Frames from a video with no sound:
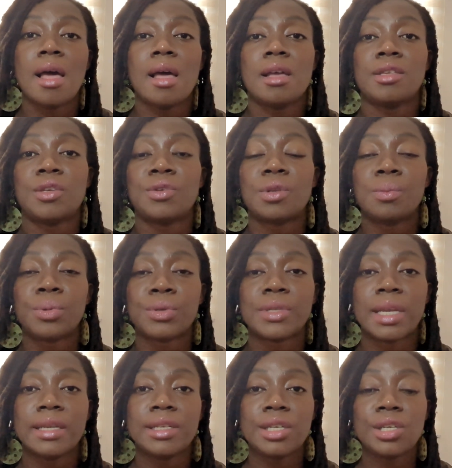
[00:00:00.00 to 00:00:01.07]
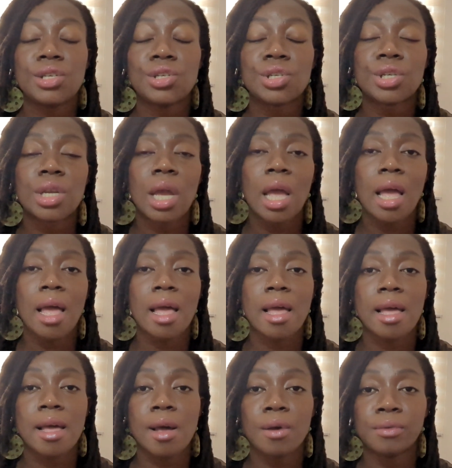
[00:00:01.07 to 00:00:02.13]
a certain percentage
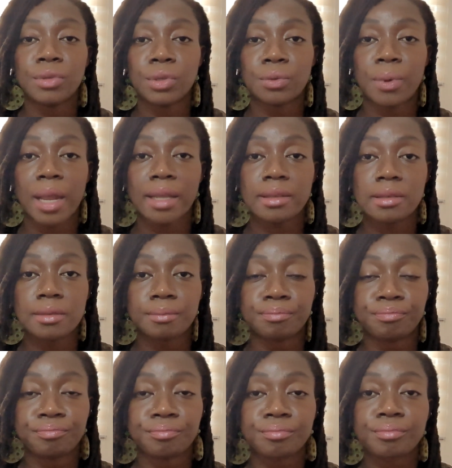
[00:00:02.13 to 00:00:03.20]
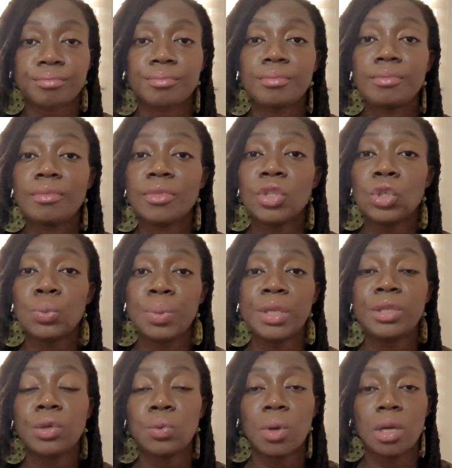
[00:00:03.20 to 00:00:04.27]
of the rent to be
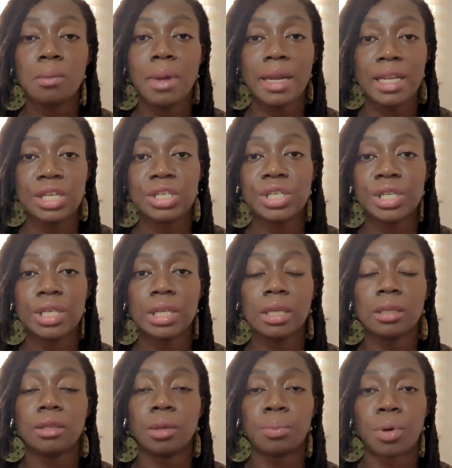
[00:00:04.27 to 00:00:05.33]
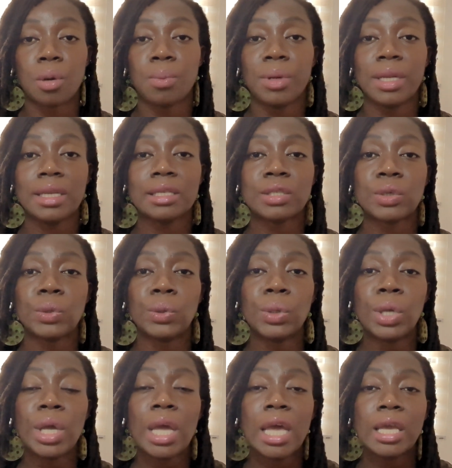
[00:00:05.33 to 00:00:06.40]
the one managing the property. So
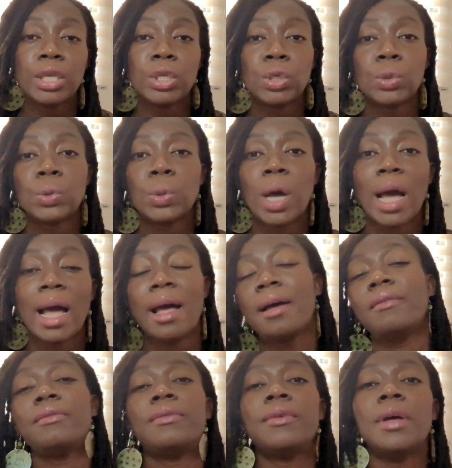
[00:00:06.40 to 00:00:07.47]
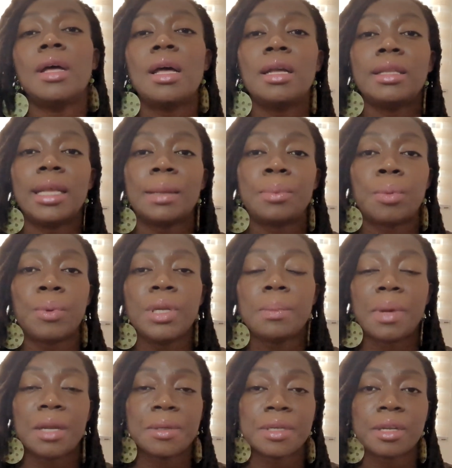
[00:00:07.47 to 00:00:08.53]
you have that property
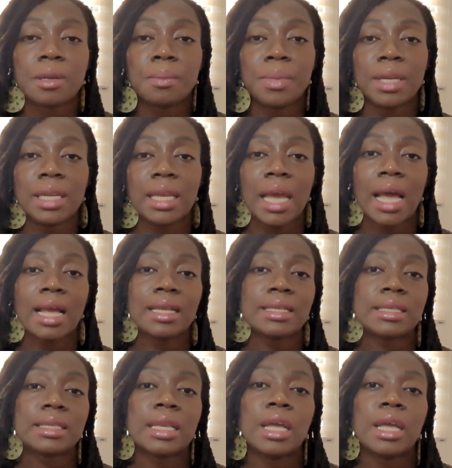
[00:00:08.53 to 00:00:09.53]
management company as